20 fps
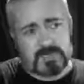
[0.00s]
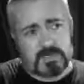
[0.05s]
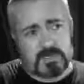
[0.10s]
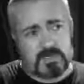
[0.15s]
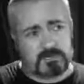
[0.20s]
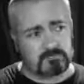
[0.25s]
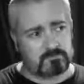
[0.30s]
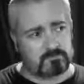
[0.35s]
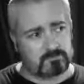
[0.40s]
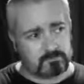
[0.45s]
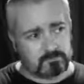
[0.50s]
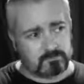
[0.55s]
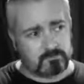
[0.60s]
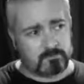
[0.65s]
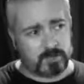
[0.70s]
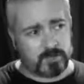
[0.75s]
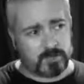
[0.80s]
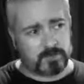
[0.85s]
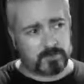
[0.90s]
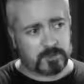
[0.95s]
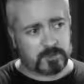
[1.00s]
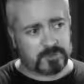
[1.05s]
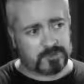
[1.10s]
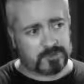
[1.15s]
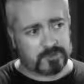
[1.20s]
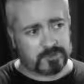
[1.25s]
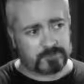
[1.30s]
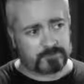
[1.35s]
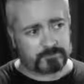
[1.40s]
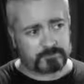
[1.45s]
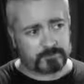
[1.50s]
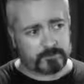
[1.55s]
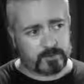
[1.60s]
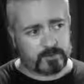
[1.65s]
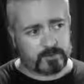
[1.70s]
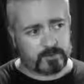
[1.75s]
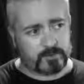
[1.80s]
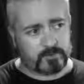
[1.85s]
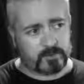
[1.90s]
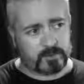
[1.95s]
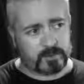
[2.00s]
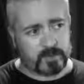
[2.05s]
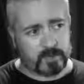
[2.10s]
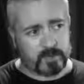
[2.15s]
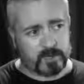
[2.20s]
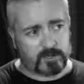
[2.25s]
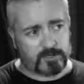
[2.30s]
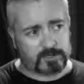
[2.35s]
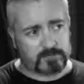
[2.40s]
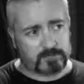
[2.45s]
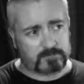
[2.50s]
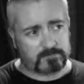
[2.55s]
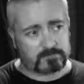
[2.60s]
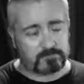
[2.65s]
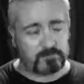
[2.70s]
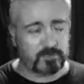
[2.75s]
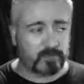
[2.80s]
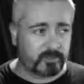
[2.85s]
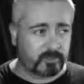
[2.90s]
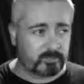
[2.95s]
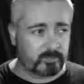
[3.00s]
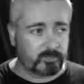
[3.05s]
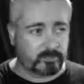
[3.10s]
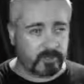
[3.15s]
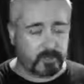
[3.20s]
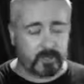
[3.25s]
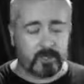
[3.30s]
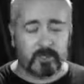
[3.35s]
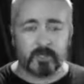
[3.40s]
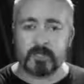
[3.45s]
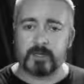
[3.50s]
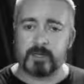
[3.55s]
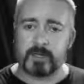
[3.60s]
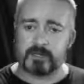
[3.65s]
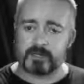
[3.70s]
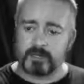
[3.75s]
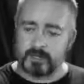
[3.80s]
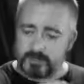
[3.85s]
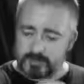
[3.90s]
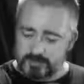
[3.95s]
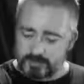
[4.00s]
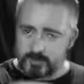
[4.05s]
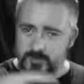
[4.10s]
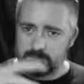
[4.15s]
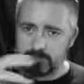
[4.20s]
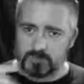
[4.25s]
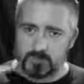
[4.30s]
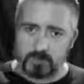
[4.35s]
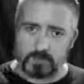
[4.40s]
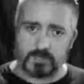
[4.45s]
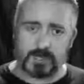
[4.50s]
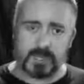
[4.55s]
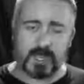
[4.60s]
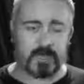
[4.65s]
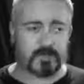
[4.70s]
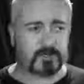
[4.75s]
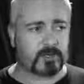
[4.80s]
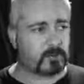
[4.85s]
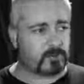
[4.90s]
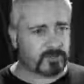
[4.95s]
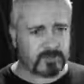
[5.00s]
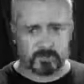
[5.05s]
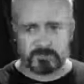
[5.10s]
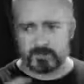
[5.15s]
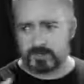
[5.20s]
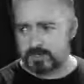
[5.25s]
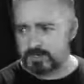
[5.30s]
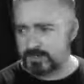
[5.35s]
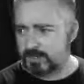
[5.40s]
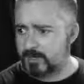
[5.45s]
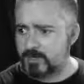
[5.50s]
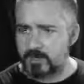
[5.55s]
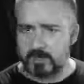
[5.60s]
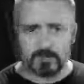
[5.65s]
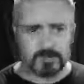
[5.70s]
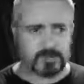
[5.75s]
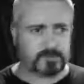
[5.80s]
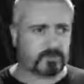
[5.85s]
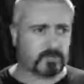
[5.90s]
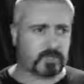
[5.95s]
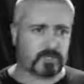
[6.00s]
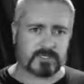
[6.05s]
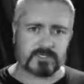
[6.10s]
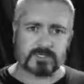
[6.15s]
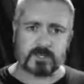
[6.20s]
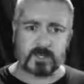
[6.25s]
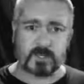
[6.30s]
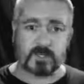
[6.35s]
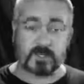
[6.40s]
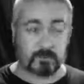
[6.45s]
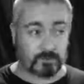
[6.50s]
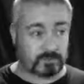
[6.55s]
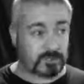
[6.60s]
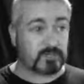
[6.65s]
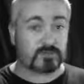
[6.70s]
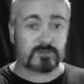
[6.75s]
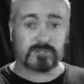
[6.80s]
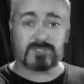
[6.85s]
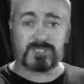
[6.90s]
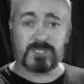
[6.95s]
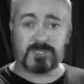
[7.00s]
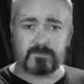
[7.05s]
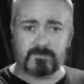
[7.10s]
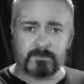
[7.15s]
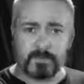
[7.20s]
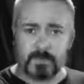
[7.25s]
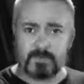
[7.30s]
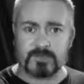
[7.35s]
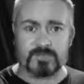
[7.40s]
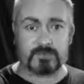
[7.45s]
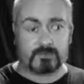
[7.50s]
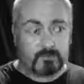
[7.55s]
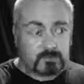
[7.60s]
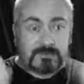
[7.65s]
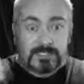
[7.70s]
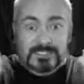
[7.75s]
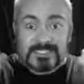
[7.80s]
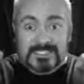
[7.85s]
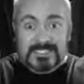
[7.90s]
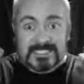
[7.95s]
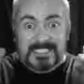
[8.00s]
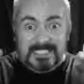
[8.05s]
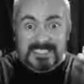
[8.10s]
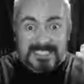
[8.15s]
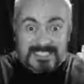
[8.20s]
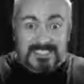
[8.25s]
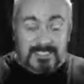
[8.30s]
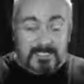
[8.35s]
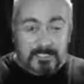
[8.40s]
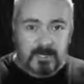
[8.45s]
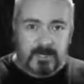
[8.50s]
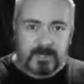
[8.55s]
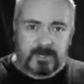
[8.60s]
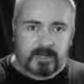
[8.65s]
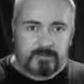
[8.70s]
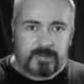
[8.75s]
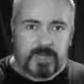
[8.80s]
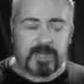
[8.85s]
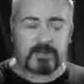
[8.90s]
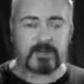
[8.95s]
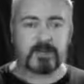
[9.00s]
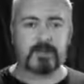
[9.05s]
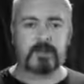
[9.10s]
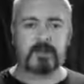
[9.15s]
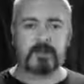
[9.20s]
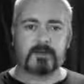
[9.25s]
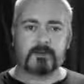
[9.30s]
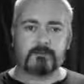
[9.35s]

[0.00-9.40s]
eh, interesting. Let's see where it goes. Mm. And then as news dribbled out, I wasn't very excited. I wasn't very excited. It was interesting, but I wasn't mm, excited about it.